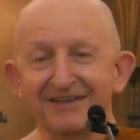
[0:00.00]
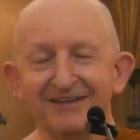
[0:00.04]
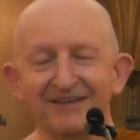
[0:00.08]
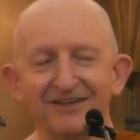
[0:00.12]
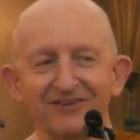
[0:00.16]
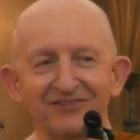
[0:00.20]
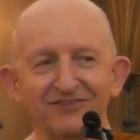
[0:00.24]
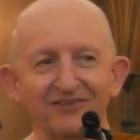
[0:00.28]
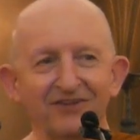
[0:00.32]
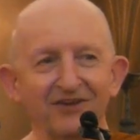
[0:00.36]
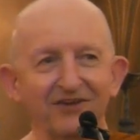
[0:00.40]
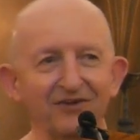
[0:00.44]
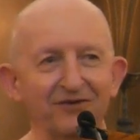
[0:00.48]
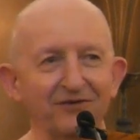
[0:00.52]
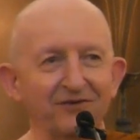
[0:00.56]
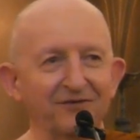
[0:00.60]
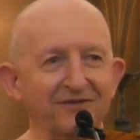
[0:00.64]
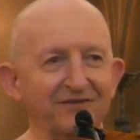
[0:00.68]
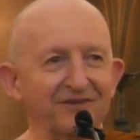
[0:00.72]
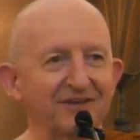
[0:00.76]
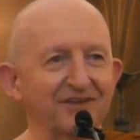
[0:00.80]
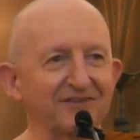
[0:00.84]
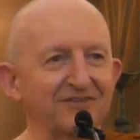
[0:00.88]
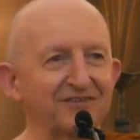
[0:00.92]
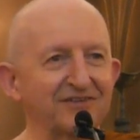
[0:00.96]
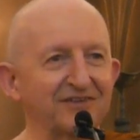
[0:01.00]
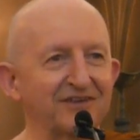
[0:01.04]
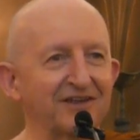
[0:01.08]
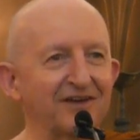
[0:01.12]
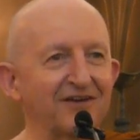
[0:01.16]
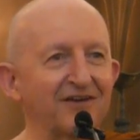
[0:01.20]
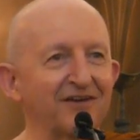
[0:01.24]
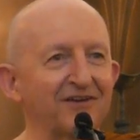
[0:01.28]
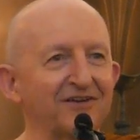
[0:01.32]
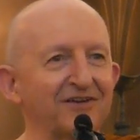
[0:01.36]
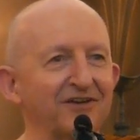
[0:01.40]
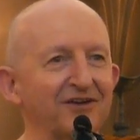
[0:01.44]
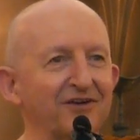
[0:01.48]
There
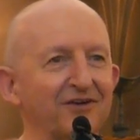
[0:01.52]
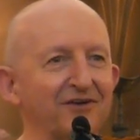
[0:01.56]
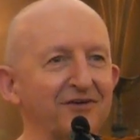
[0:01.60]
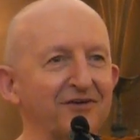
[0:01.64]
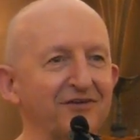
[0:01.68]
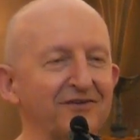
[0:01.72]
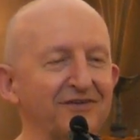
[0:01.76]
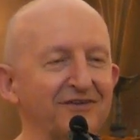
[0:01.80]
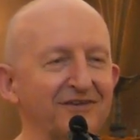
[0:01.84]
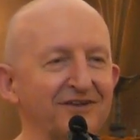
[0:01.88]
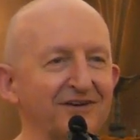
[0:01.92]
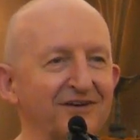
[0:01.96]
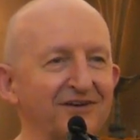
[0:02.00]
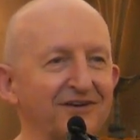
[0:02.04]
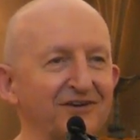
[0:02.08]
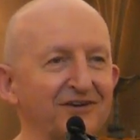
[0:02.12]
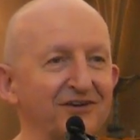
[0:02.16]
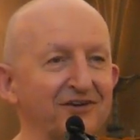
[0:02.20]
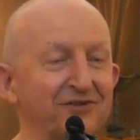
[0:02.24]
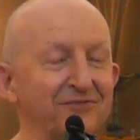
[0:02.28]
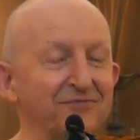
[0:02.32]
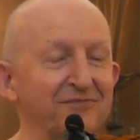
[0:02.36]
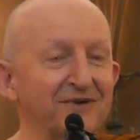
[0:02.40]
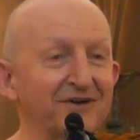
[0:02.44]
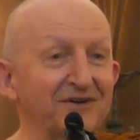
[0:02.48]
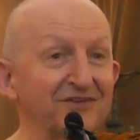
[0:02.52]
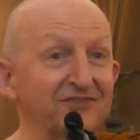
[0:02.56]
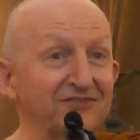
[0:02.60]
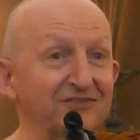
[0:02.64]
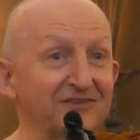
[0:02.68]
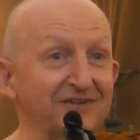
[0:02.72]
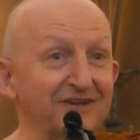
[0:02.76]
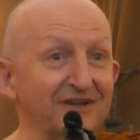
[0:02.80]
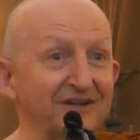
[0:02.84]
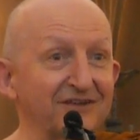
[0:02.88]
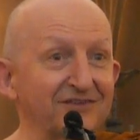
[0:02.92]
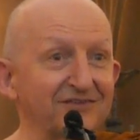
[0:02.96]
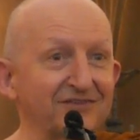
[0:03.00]
are no monks
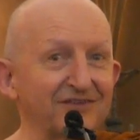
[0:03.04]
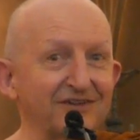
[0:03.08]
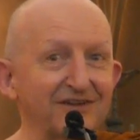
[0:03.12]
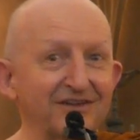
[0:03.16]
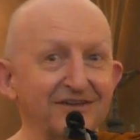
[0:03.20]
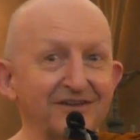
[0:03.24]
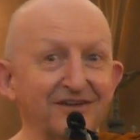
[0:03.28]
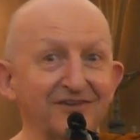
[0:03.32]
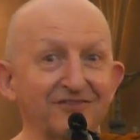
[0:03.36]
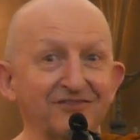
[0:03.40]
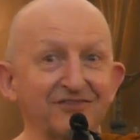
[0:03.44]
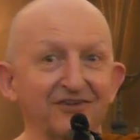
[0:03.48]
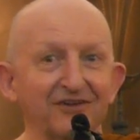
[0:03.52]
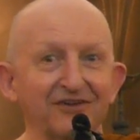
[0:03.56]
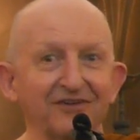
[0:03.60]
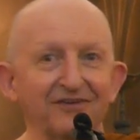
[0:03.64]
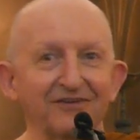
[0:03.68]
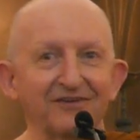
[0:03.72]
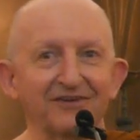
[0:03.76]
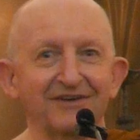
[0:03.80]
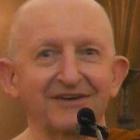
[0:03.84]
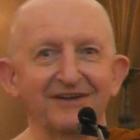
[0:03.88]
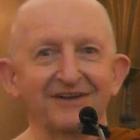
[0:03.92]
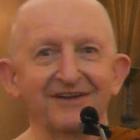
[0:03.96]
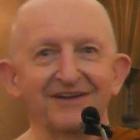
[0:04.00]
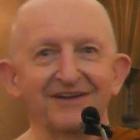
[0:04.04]
and nuns here. There's no